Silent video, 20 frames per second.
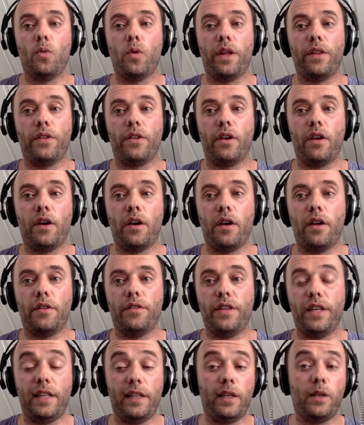when
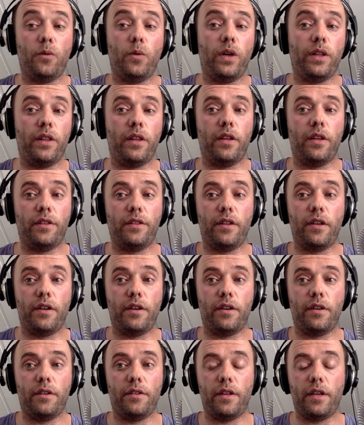uh, dealing with the,
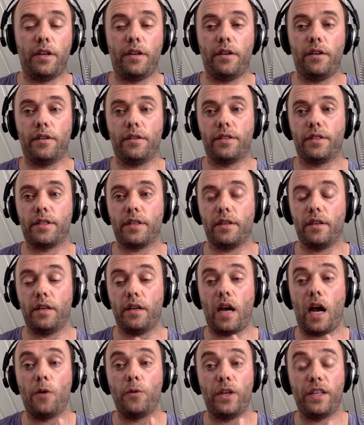their their
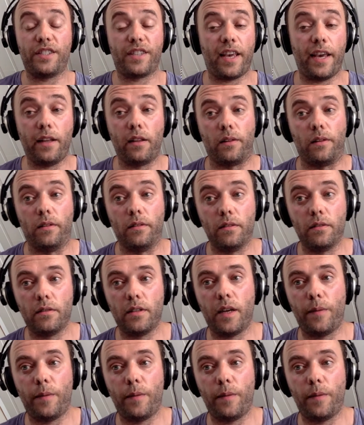uh, how they scaled.